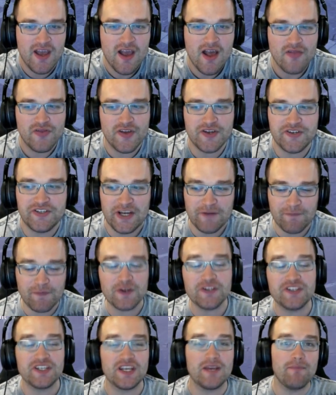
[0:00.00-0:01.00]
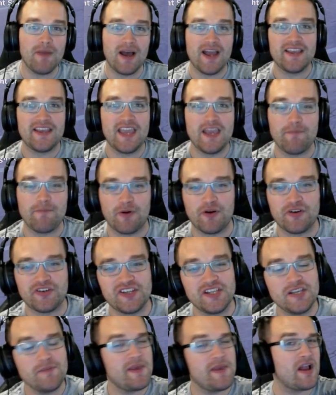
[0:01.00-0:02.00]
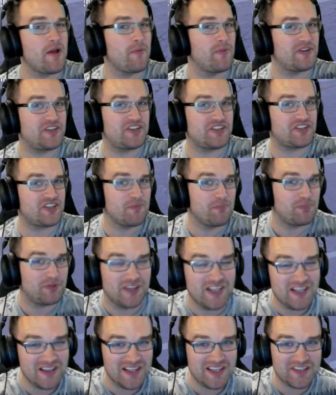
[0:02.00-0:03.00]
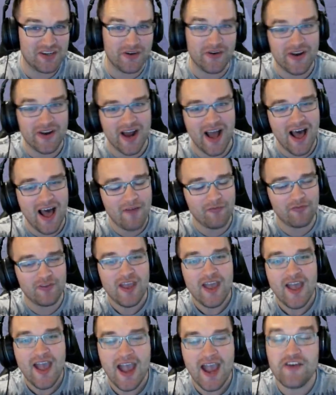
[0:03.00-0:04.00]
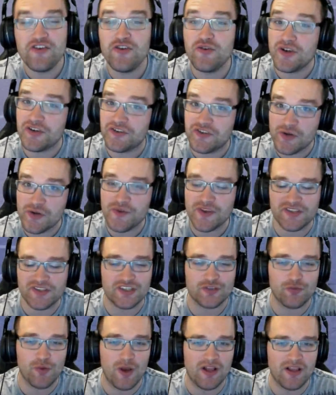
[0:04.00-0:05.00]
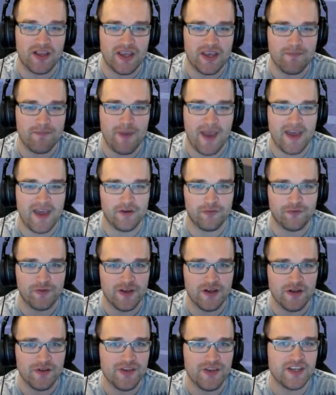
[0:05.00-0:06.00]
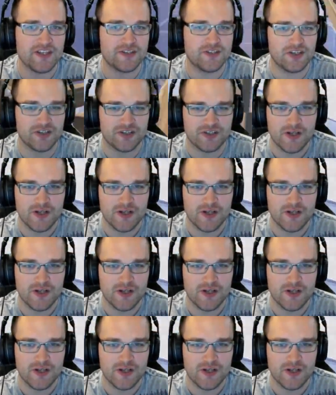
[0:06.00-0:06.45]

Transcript: the difference in my game personally, being able to just completely turn it off, and you could do this as well in Battlefield, is just,